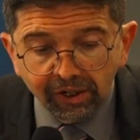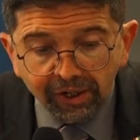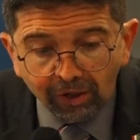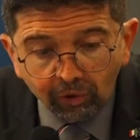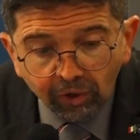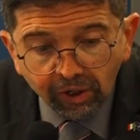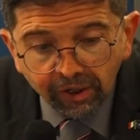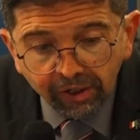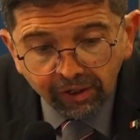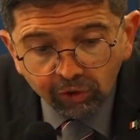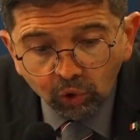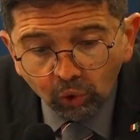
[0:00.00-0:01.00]
Now,
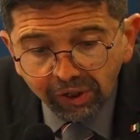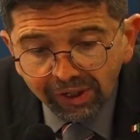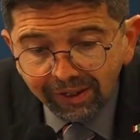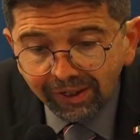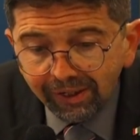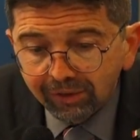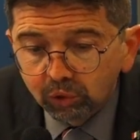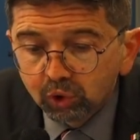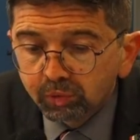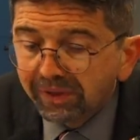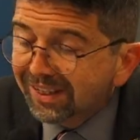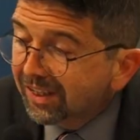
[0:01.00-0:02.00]
uh, going uh, to
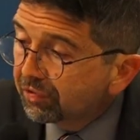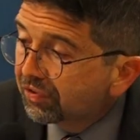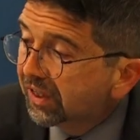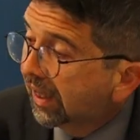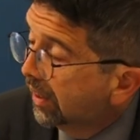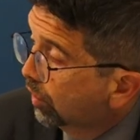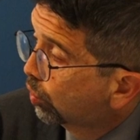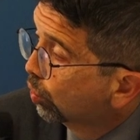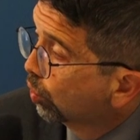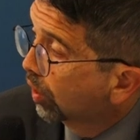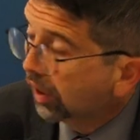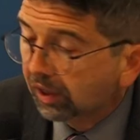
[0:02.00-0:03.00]
specifically
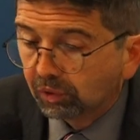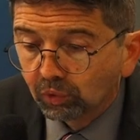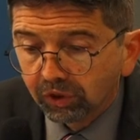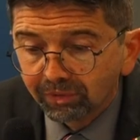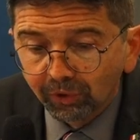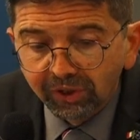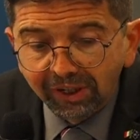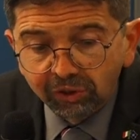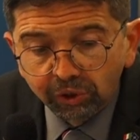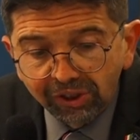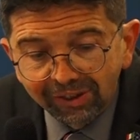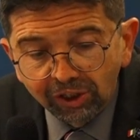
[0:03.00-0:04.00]
to uh, what the
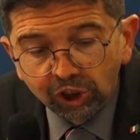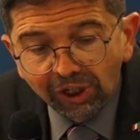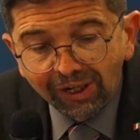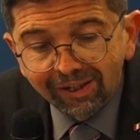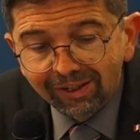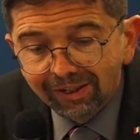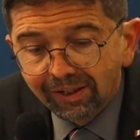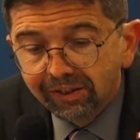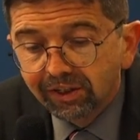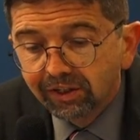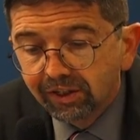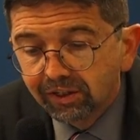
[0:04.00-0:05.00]
moderator said, the, China,
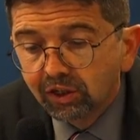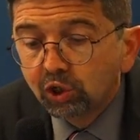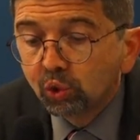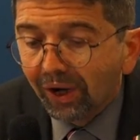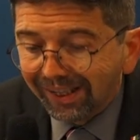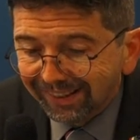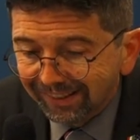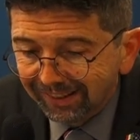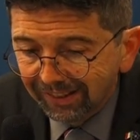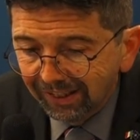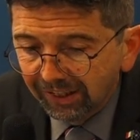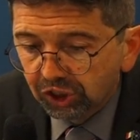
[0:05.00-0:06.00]
the, the, the U
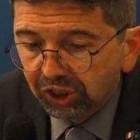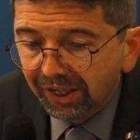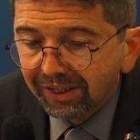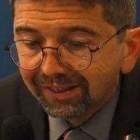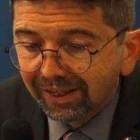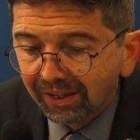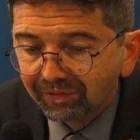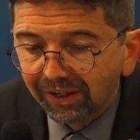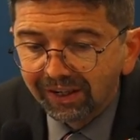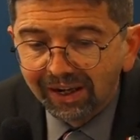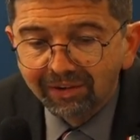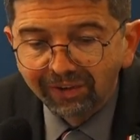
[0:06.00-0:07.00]
S Chinese rival
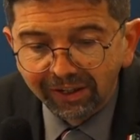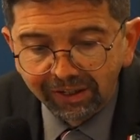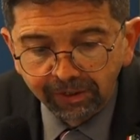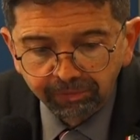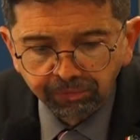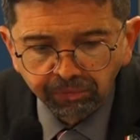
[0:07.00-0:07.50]
rivalry,